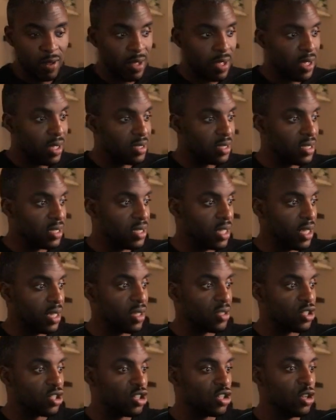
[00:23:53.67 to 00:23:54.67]
See ya
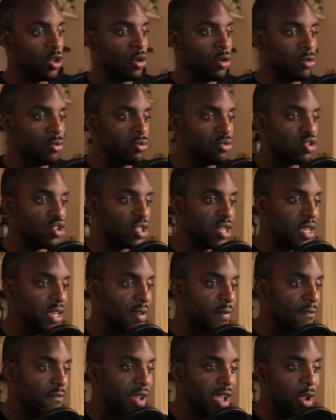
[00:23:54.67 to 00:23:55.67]
soon. See you
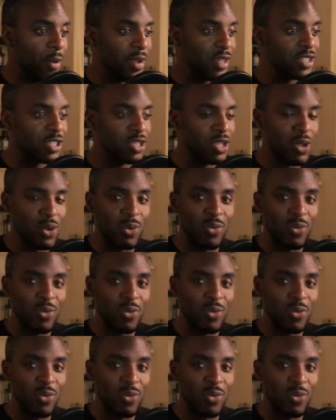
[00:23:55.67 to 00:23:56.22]
very soon.